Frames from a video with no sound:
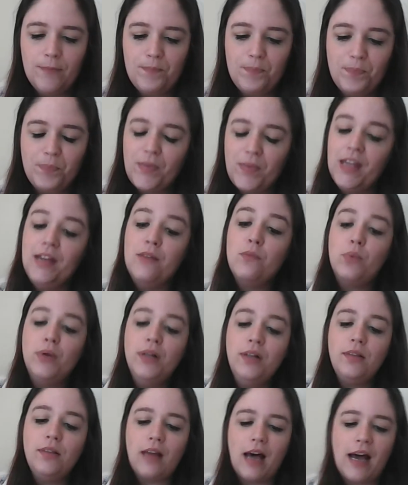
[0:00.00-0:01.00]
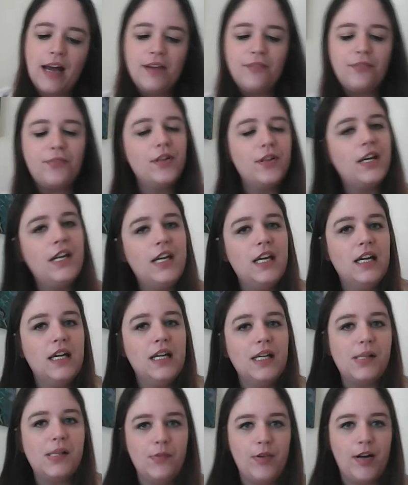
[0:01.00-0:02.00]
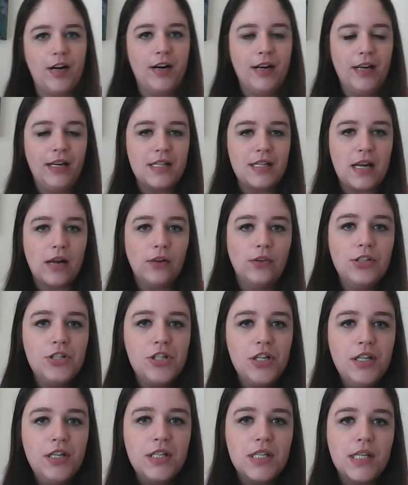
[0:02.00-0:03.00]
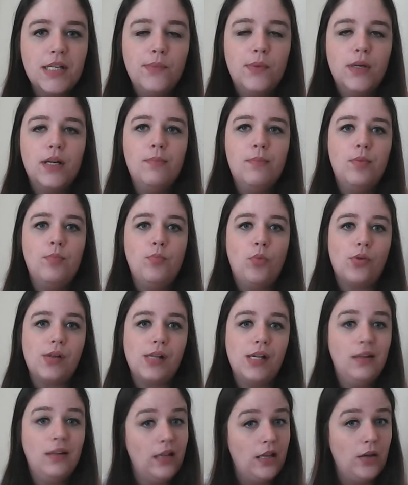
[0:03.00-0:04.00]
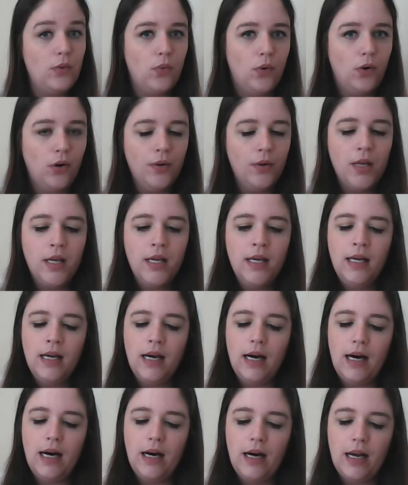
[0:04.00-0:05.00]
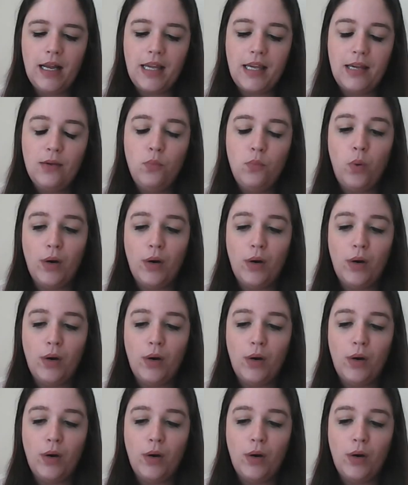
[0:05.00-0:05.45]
In real life, the king is very intelligent. He would have been multilingual. He was